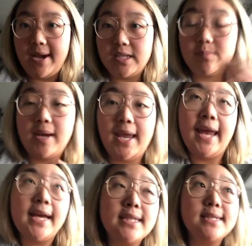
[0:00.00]
past my
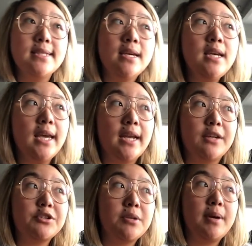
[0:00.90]
hands. And
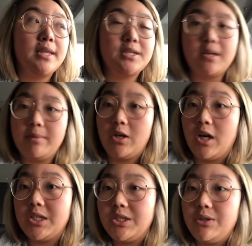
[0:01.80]
actually, by the time I
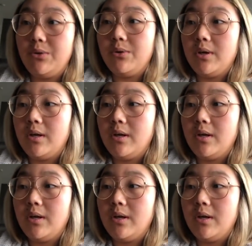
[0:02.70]
got to